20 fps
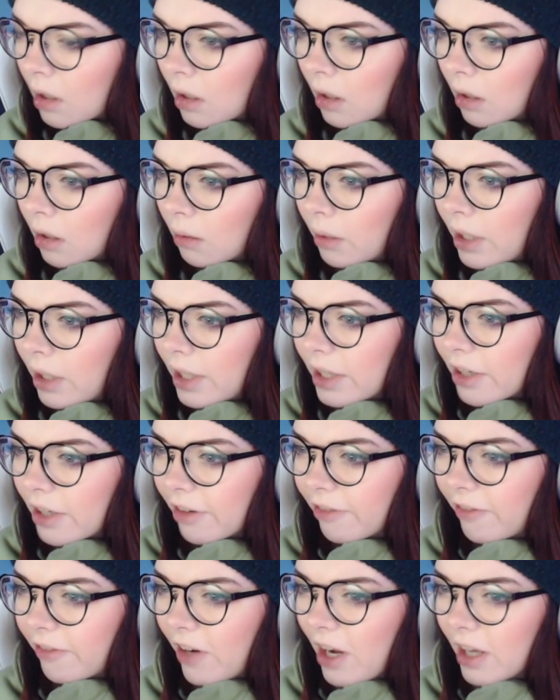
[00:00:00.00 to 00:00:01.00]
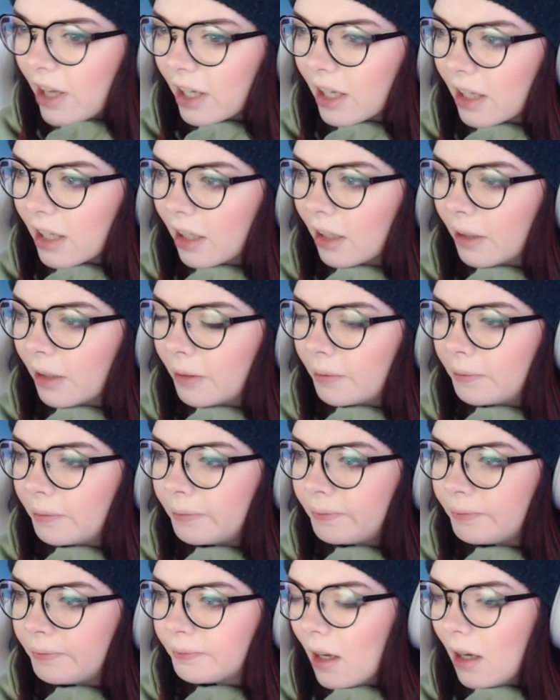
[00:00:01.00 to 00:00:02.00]
What in the fuck?
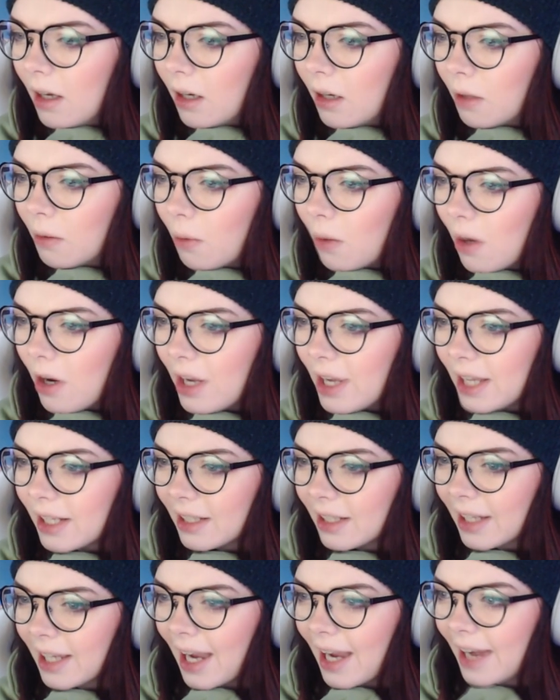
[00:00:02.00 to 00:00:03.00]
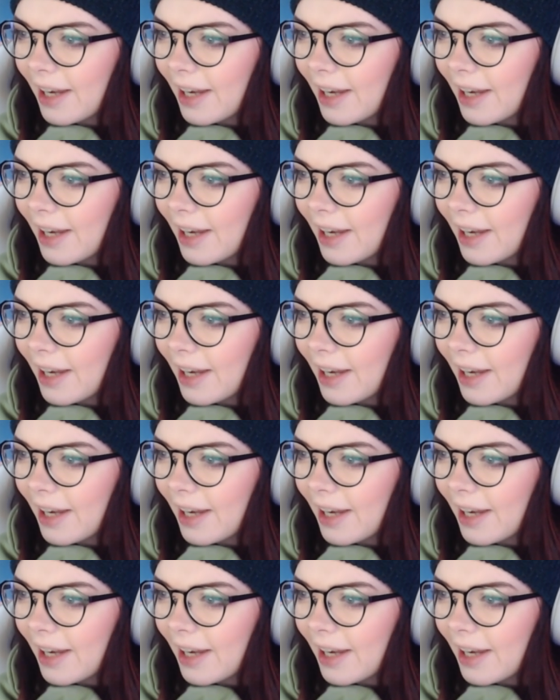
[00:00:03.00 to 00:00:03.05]
What kind